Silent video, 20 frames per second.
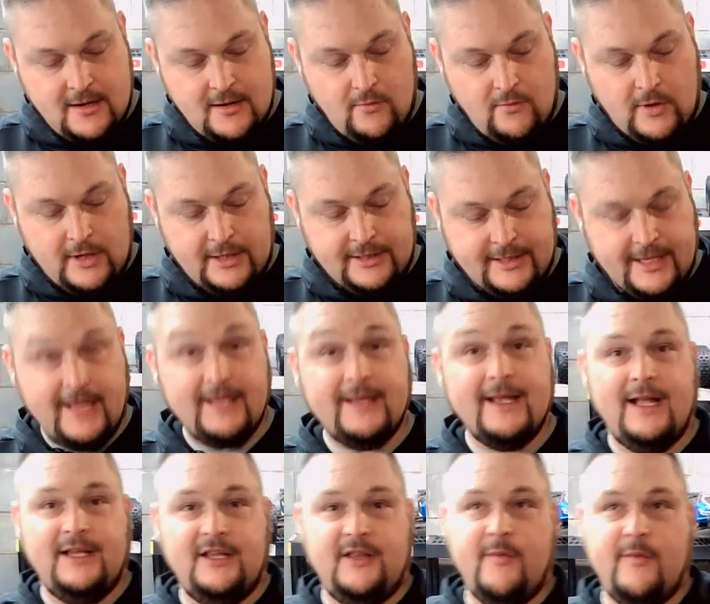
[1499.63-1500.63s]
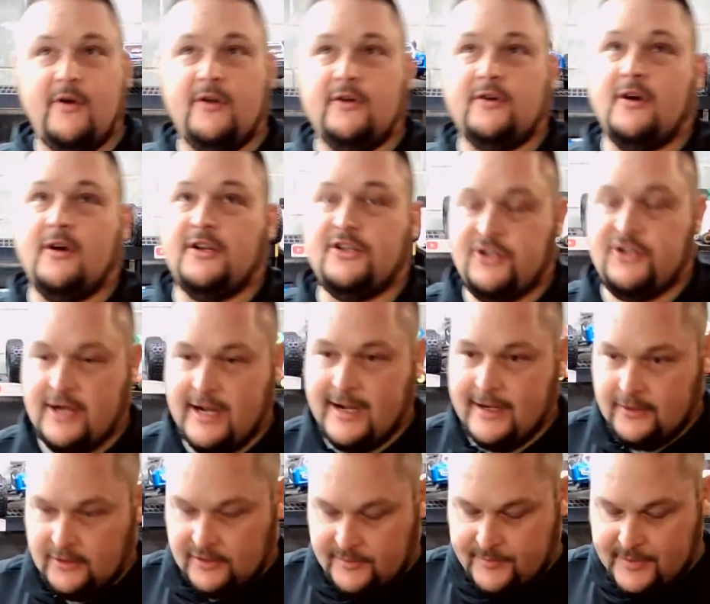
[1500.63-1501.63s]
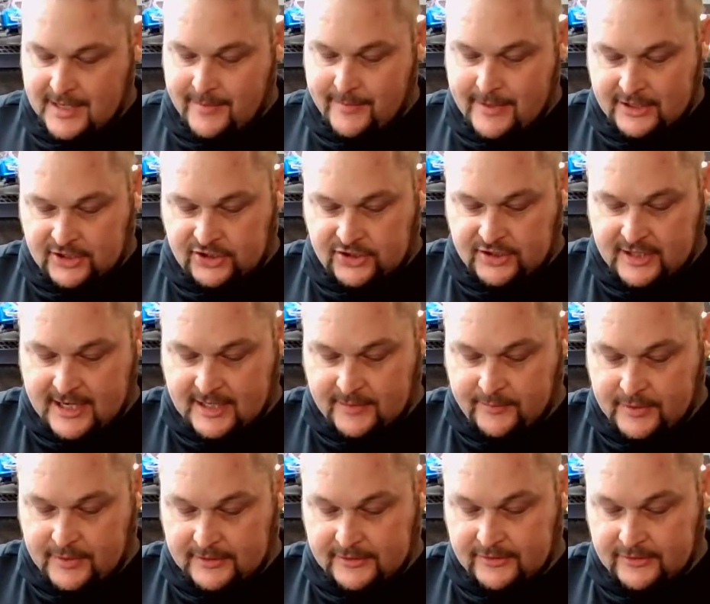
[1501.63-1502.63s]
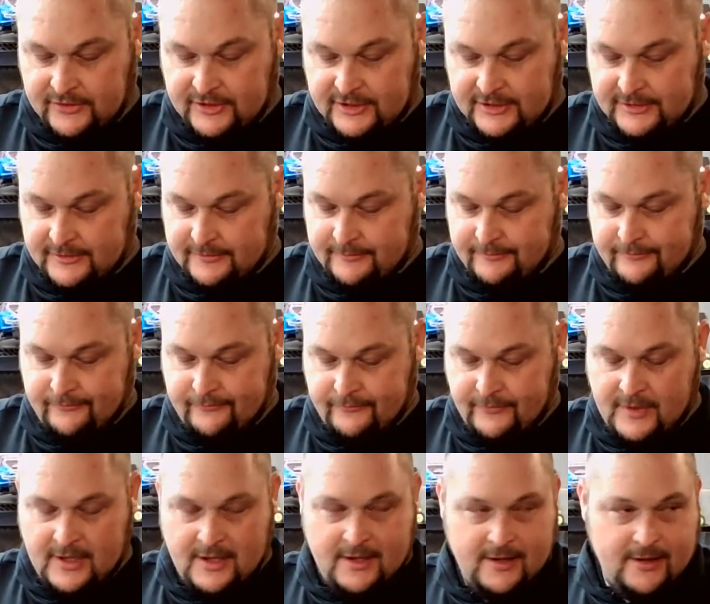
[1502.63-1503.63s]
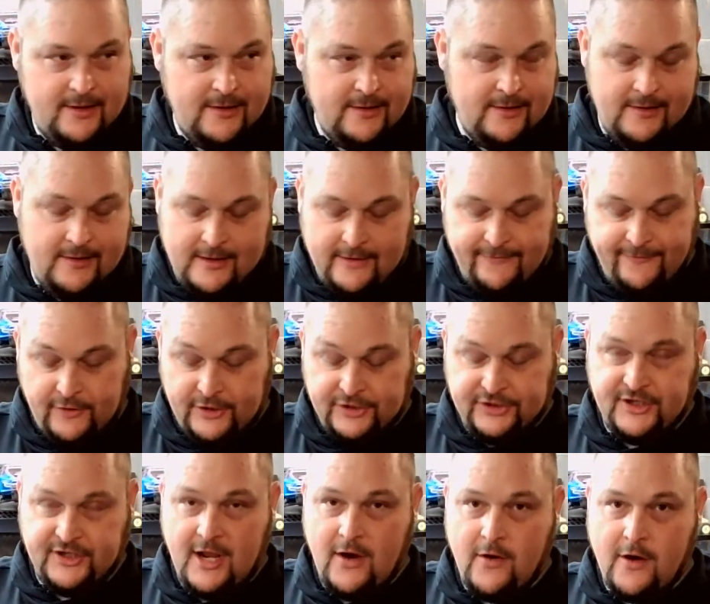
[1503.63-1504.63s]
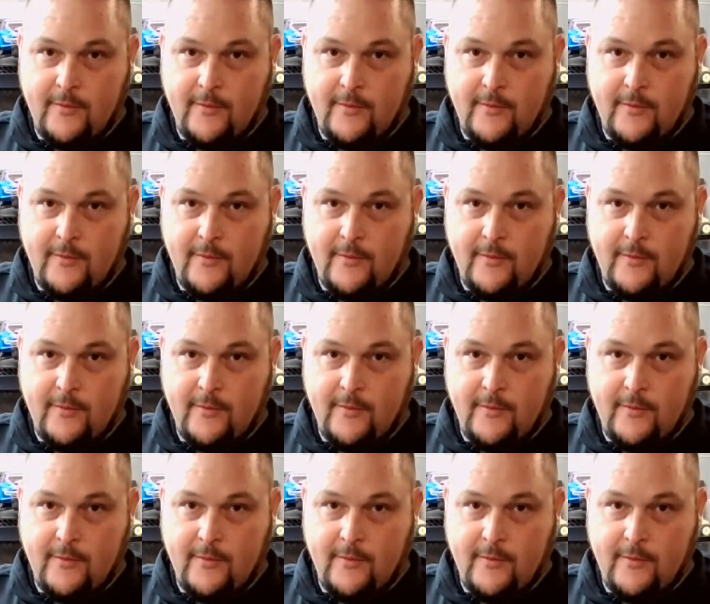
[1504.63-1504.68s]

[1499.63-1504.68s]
Wanted to head down to the motocross track or the BMX track, but there's just a foot of snow